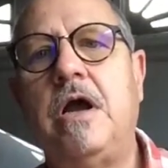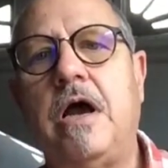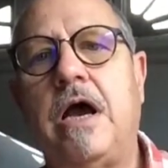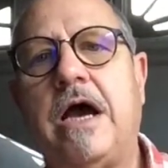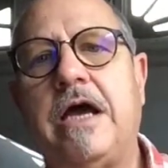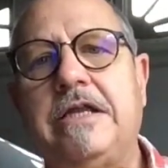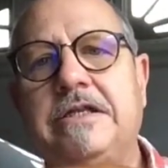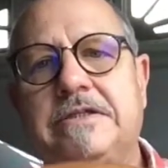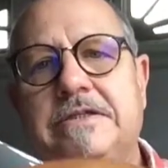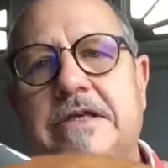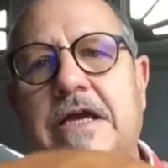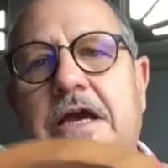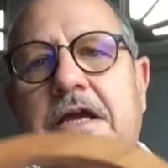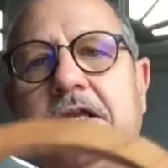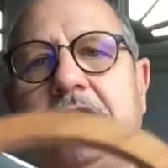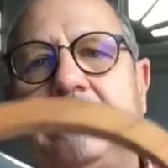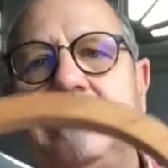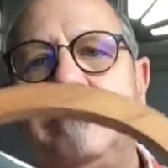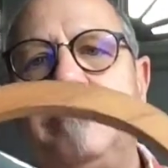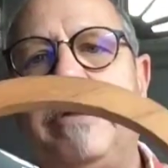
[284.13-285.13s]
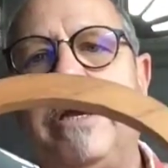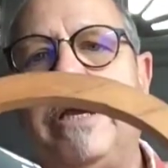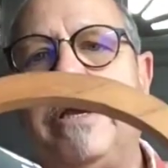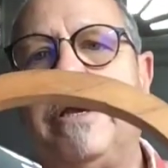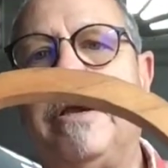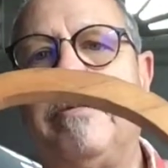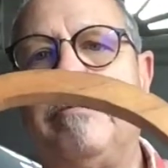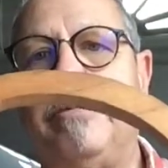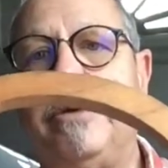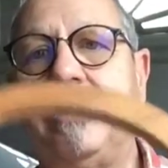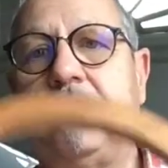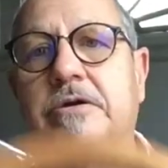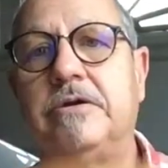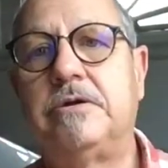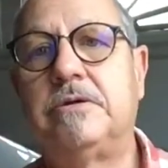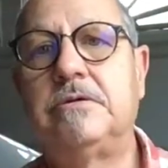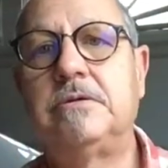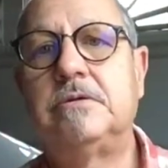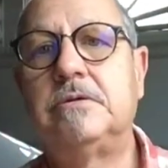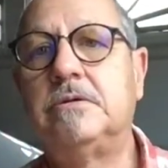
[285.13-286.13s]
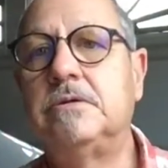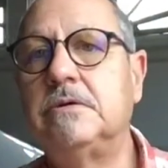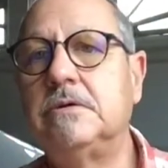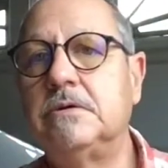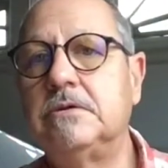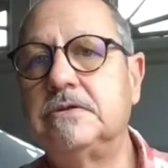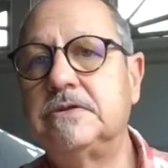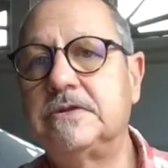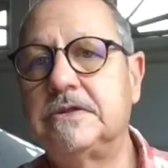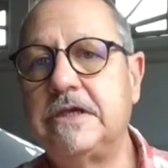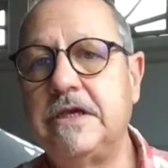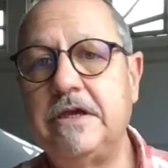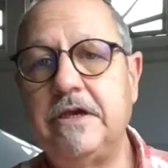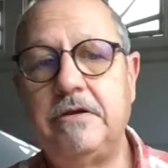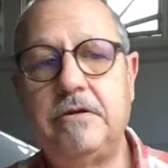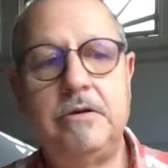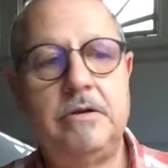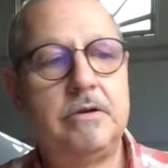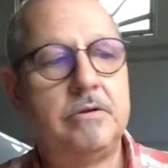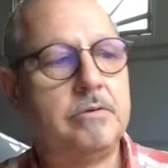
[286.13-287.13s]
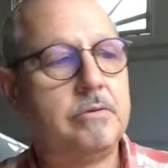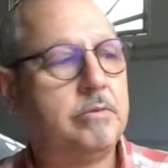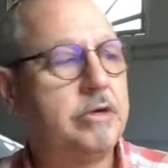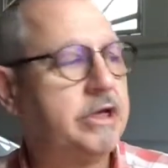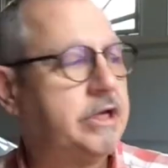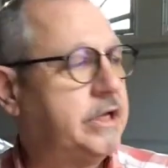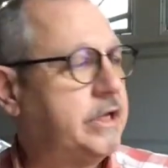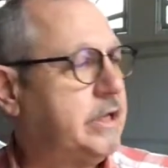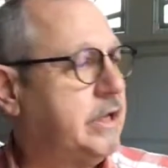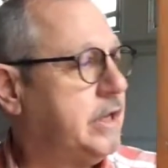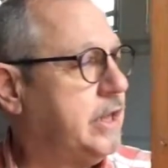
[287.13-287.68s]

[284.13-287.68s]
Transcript: I decided to make a bigger skin ring